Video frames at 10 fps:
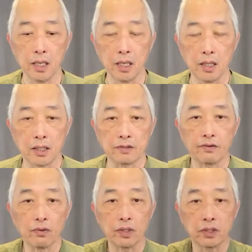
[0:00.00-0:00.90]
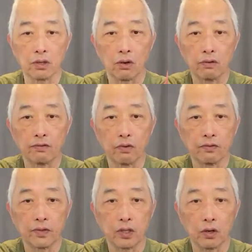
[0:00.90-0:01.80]
Let's focus
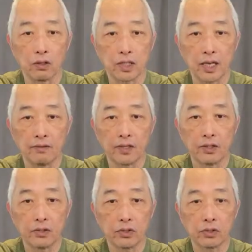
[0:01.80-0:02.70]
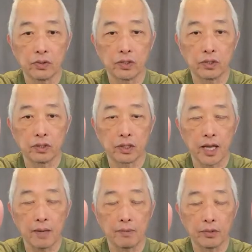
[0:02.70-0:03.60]
all 10 fingers towards the
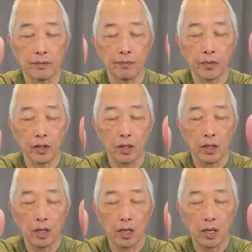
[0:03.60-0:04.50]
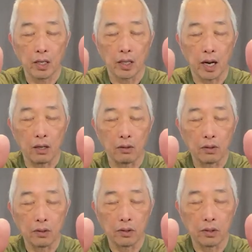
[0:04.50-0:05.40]
camera. Now,
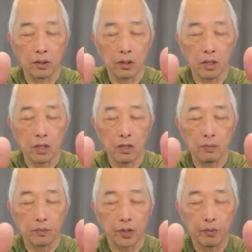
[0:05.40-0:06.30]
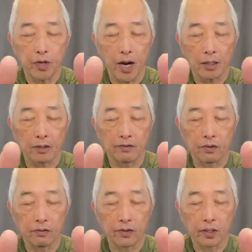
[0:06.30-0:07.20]
bring back the 4
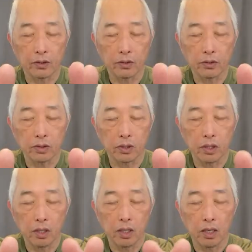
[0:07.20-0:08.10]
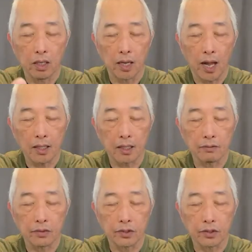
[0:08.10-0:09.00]
fingers, lock it
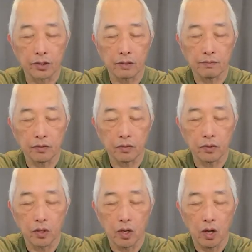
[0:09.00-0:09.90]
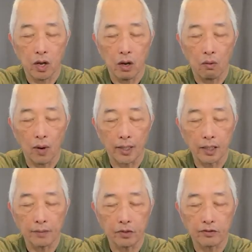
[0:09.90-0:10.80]
with your thumb, wind
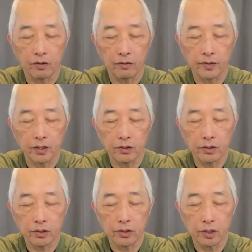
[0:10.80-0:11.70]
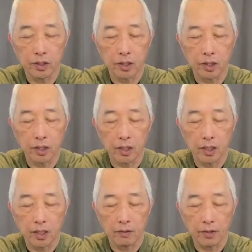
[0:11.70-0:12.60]
up the 4 fingers.
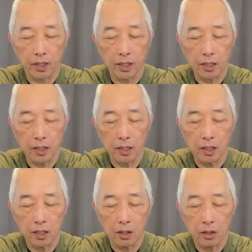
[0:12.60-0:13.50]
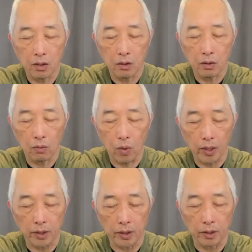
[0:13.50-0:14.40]
Get ready.
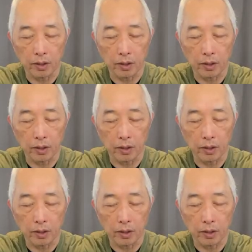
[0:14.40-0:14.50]
1,